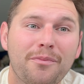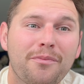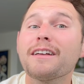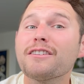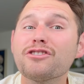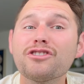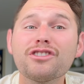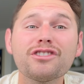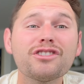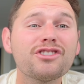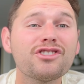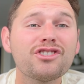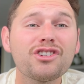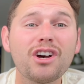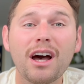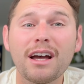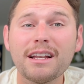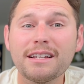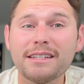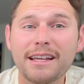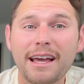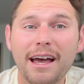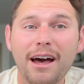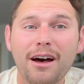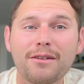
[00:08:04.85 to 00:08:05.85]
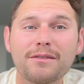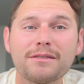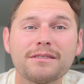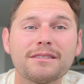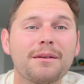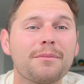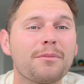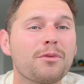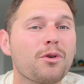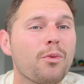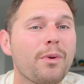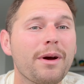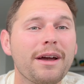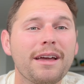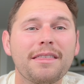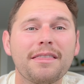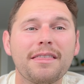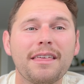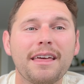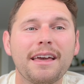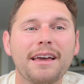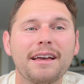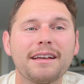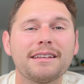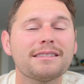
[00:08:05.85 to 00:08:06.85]
Let's just jot down some quick
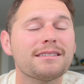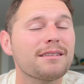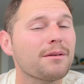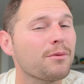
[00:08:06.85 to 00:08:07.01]
things,